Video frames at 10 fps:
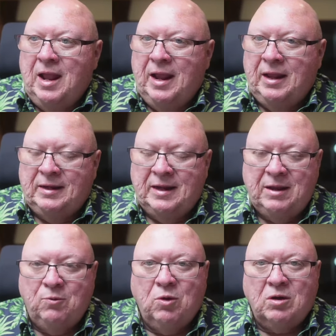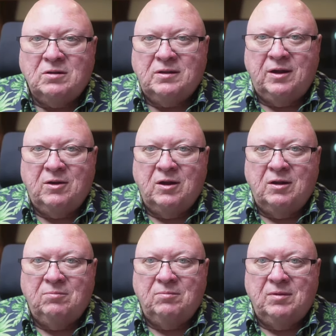And he worked there
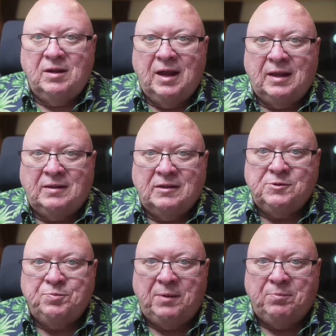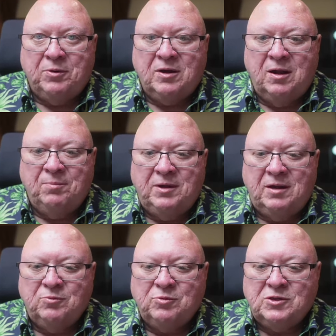up at this paper
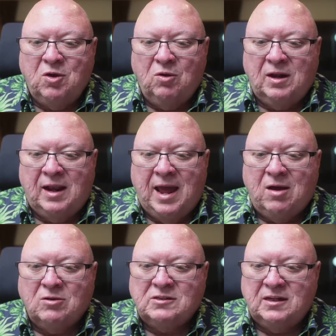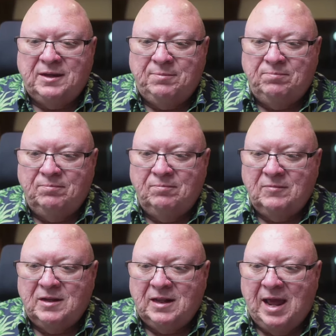company. It was called Cloudsley
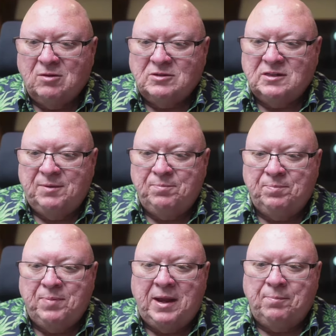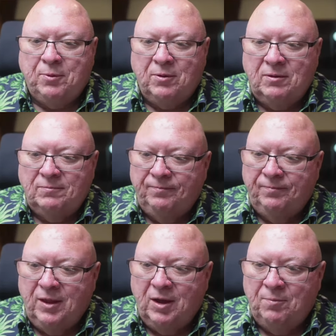Paper
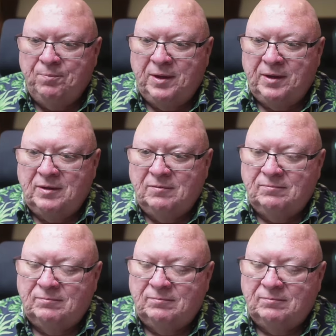up in,